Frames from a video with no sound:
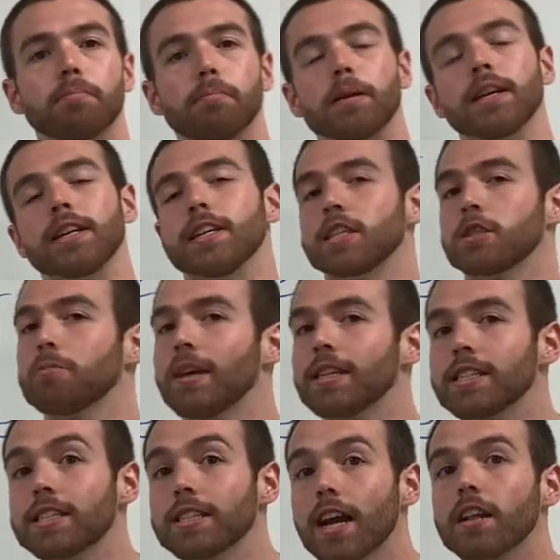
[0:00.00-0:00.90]
But in as
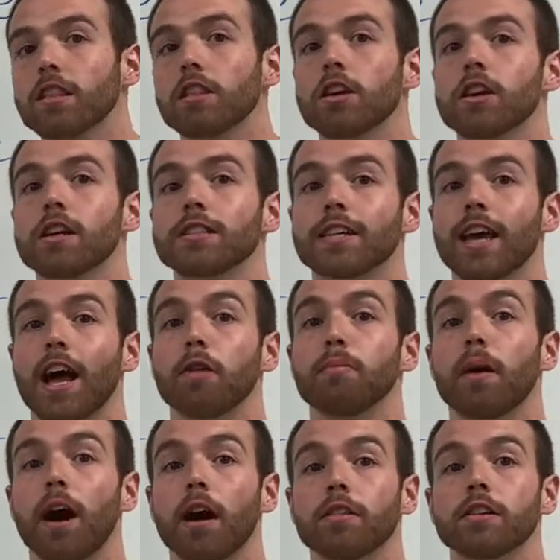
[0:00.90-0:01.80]
much as I learned to
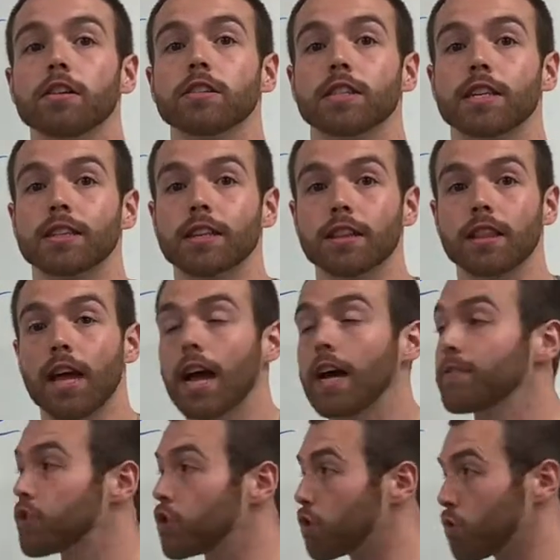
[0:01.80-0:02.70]
help others in their
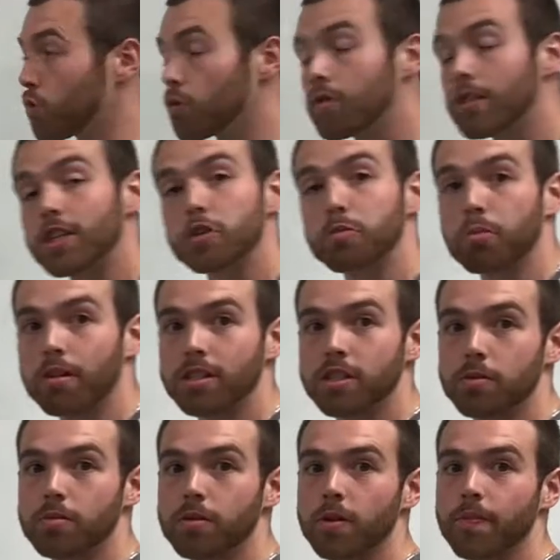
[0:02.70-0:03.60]
lives through this
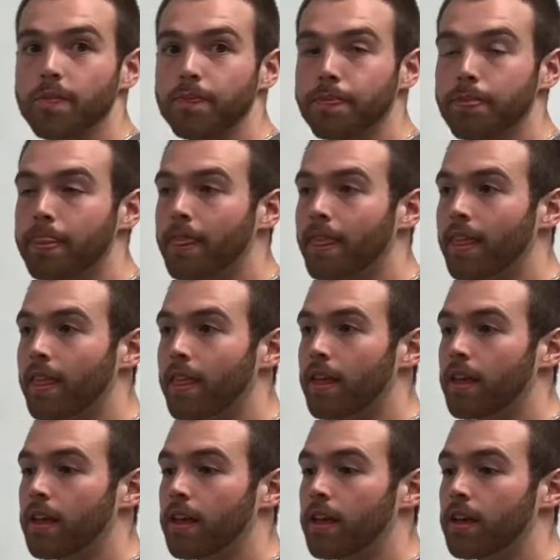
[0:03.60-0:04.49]
principle,
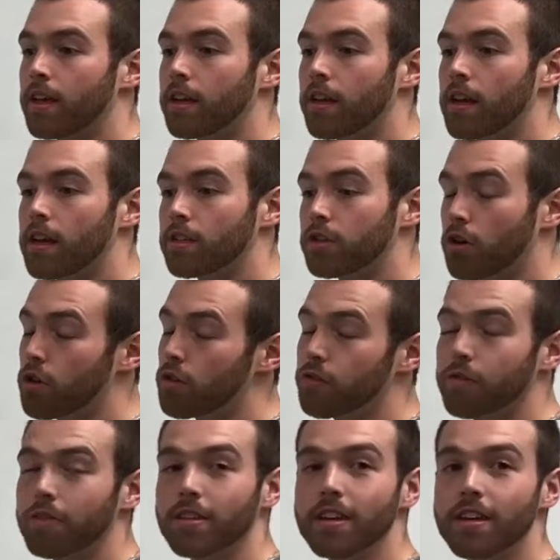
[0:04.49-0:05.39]

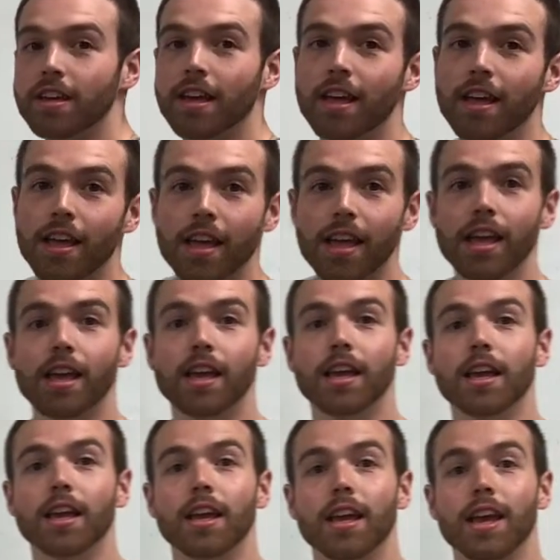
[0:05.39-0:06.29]
truthfully,
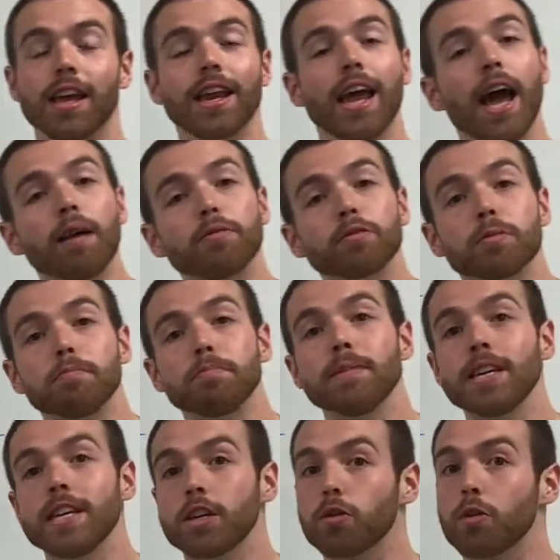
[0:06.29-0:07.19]
it helped
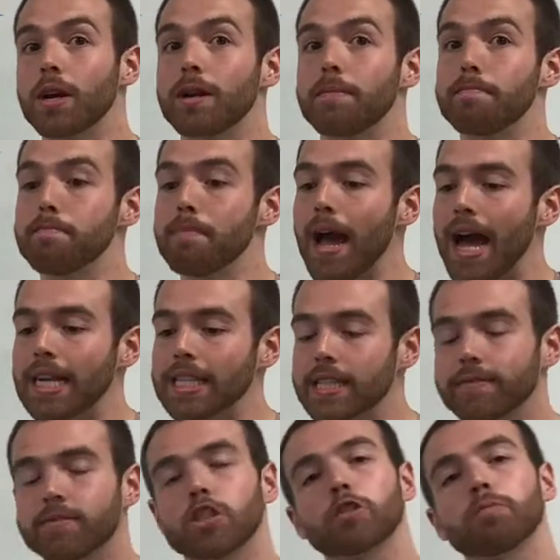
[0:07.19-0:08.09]
me create a
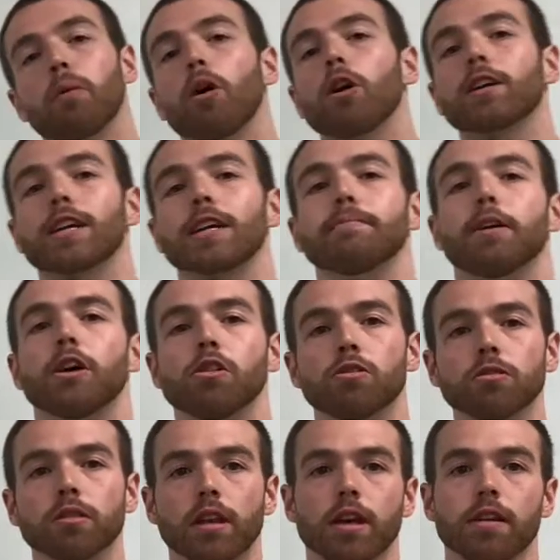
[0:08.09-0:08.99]
massive spark in my
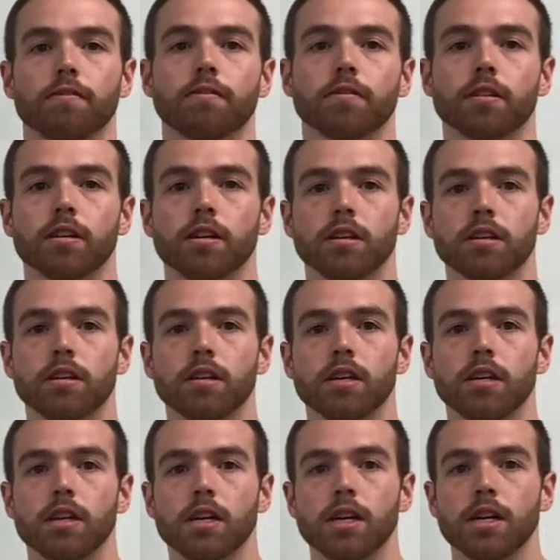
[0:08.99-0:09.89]
own life.
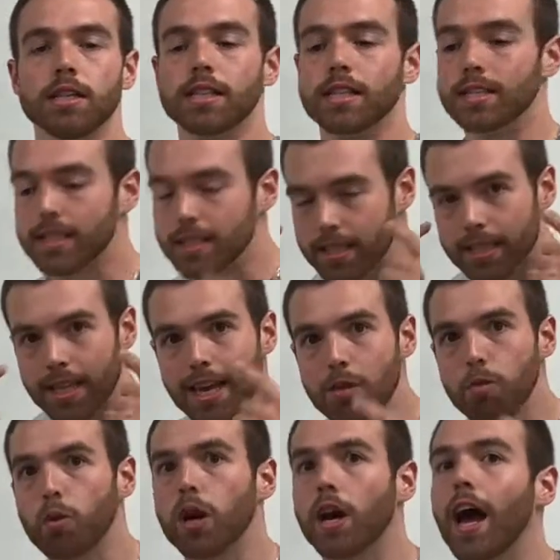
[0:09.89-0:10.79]
To see
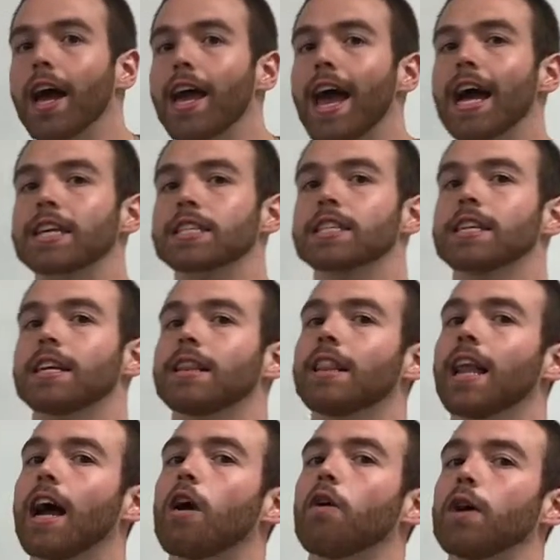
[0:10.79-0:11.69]
what I actually
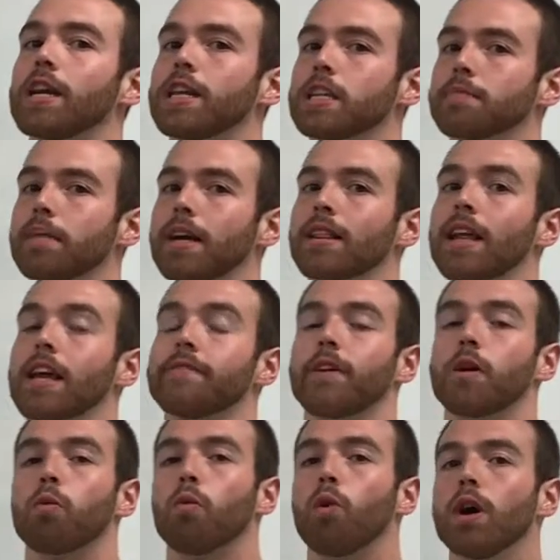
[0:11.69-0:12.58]
allow into my life
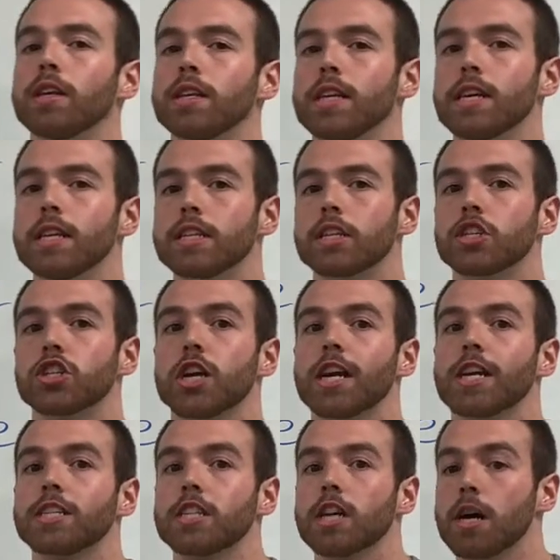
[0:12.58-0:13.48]
and what needed to
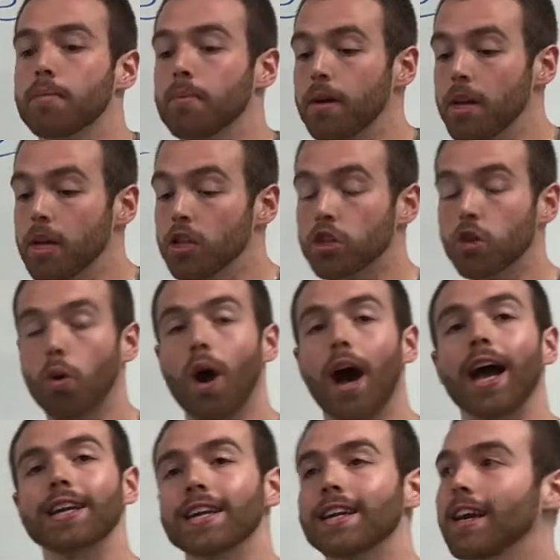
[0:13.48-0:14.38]
change up so
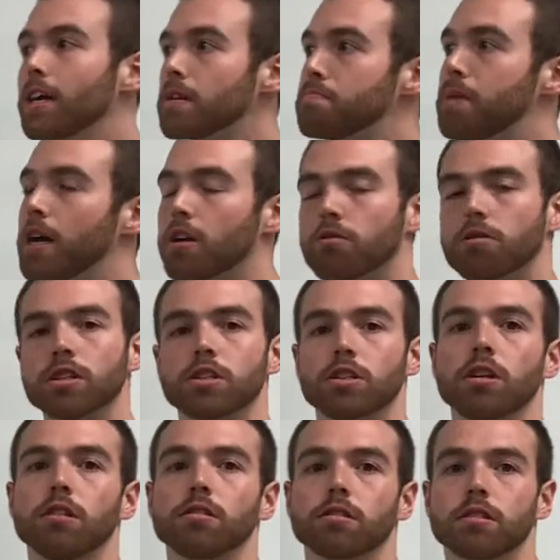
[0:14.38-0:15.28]
I can get a better
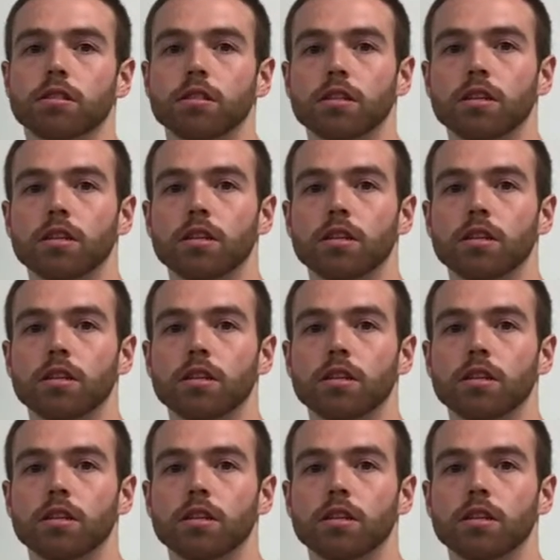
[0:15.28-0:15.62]
result.